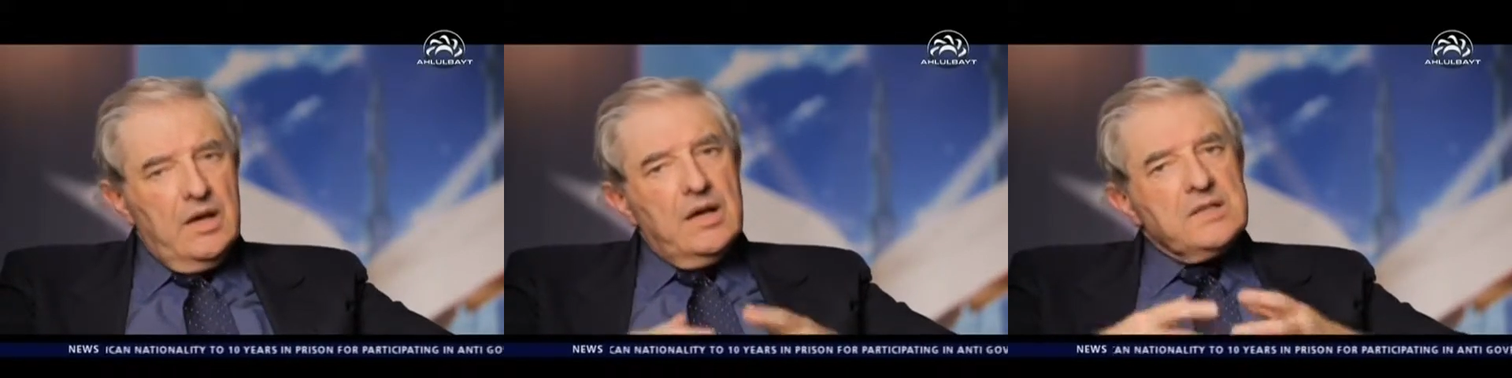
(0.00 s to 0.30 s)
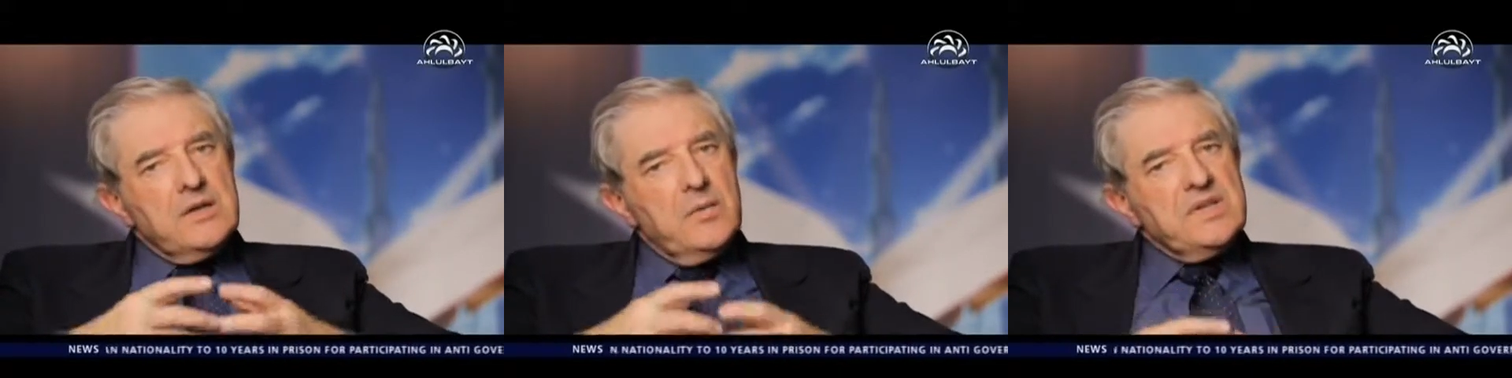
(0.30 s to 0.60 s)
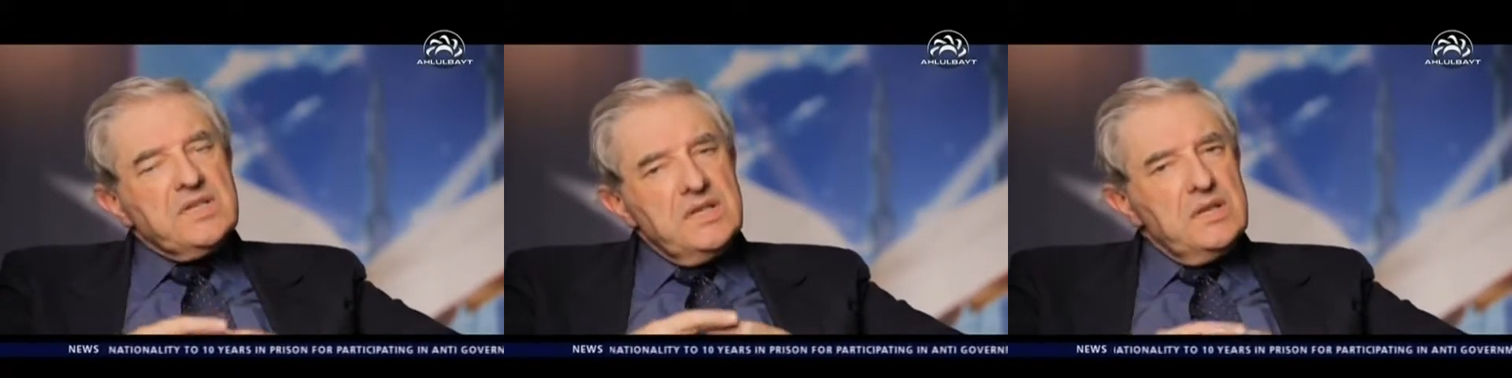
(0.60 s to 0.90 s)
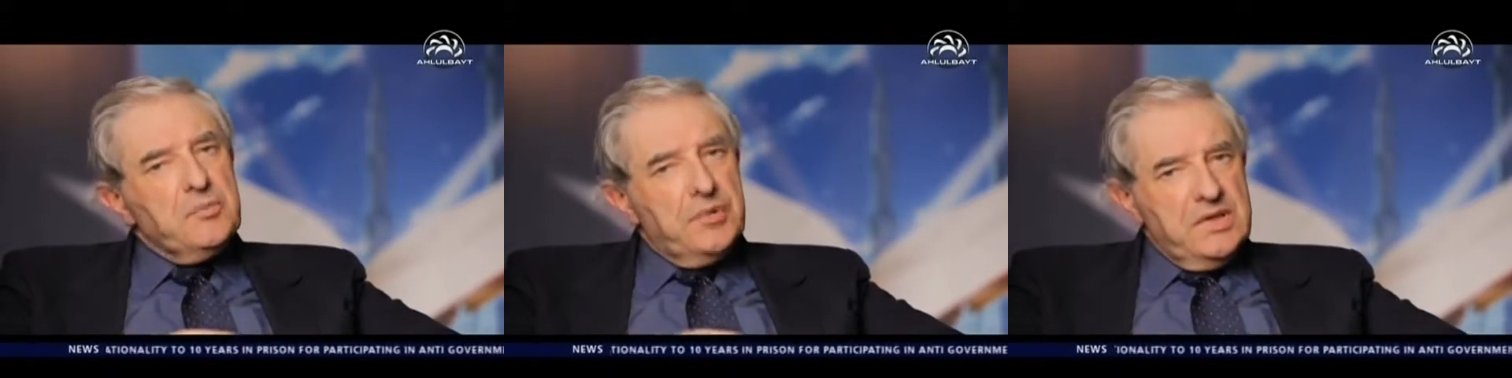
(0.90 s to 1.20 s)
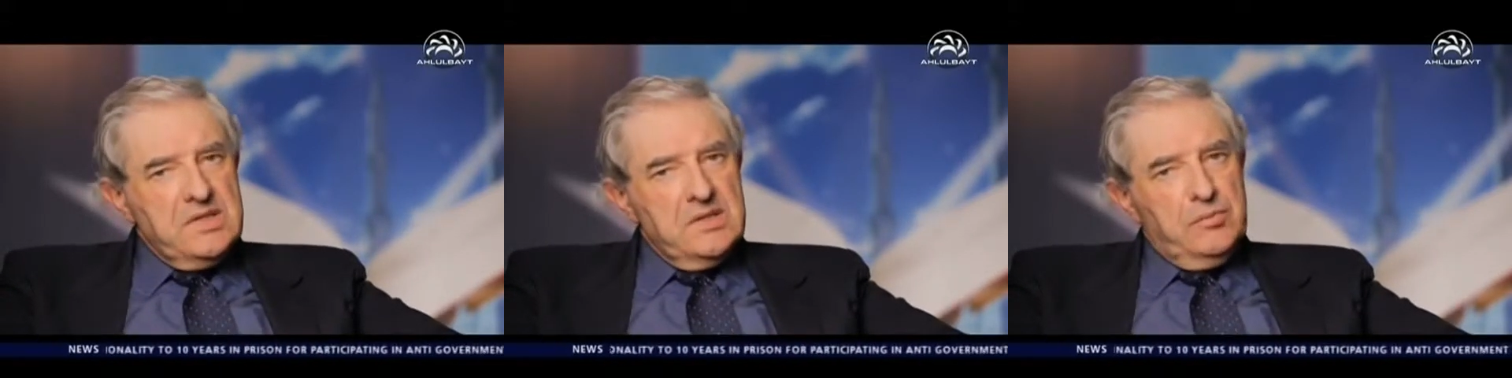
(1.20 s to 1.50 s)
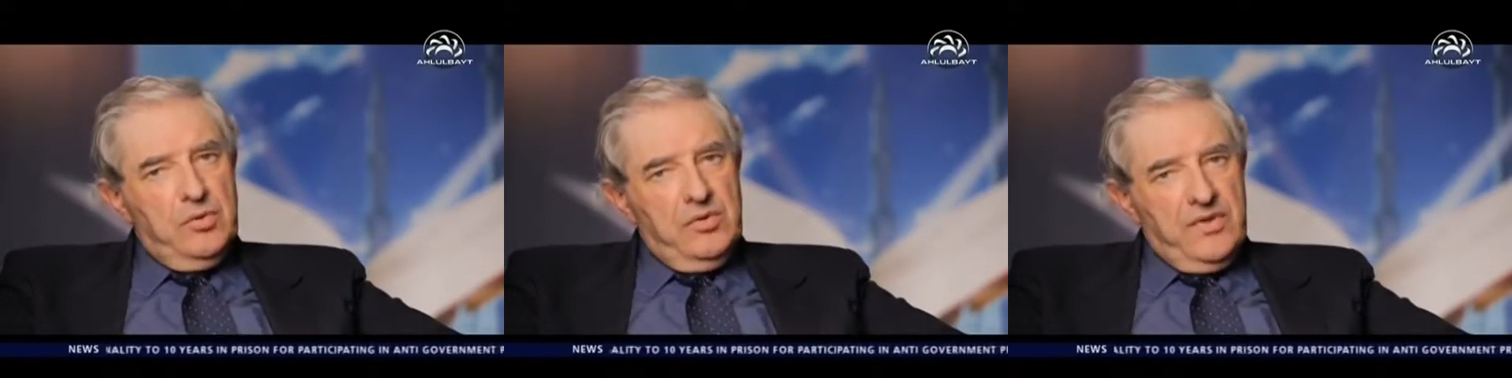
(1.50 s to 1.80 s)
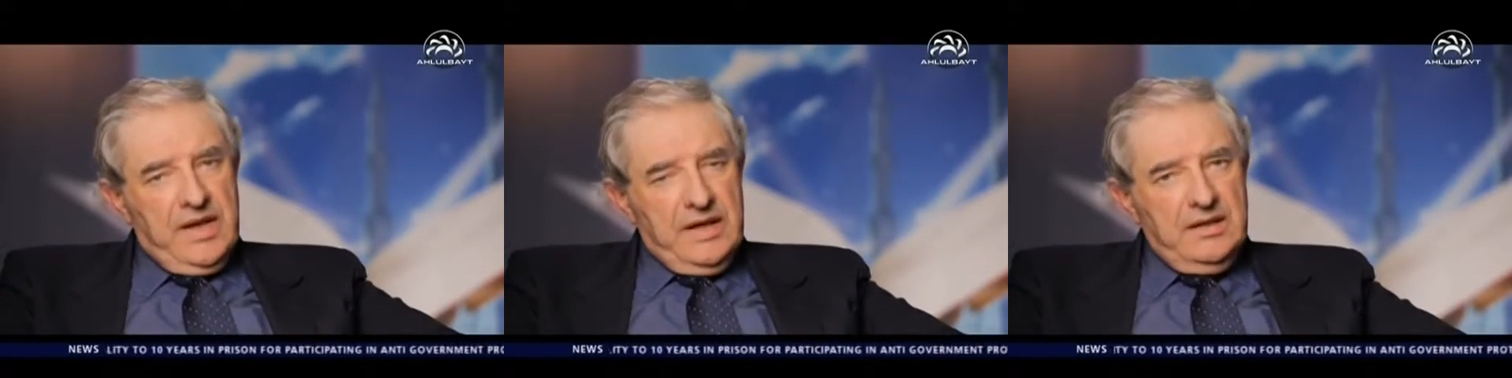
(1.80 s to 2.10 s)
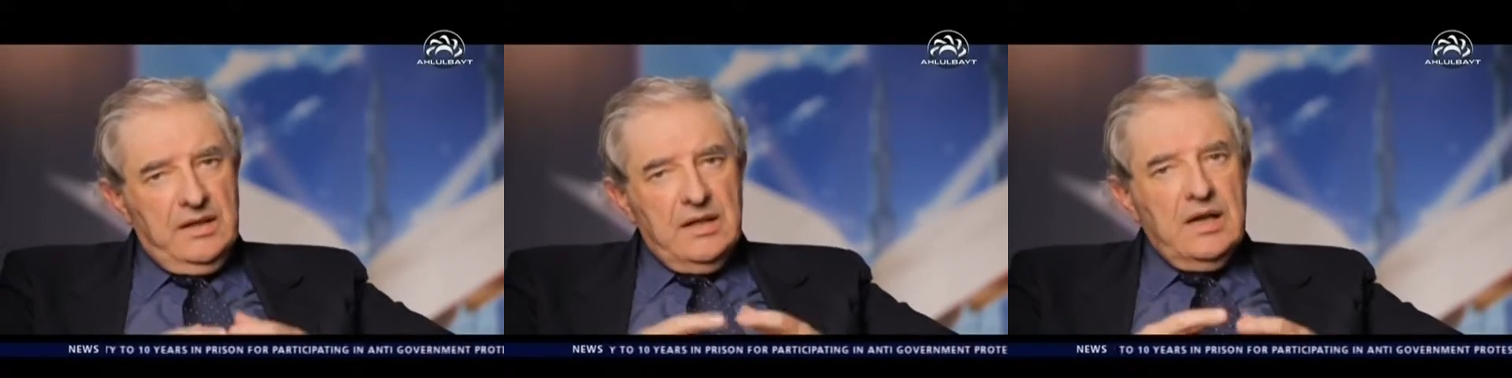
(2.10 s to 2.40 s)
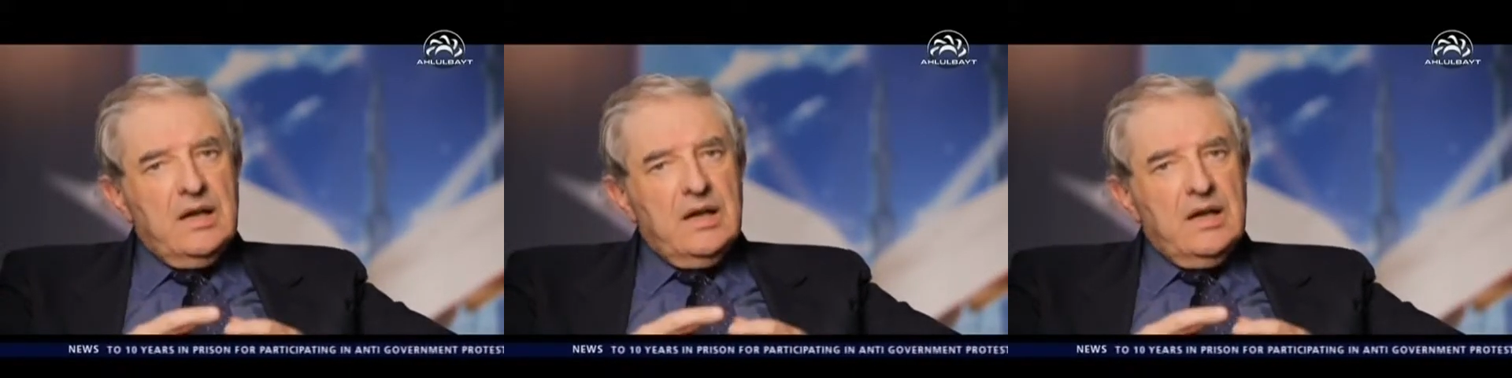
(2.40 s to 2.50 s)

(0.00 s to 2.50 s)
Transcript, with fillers: So we see the principle then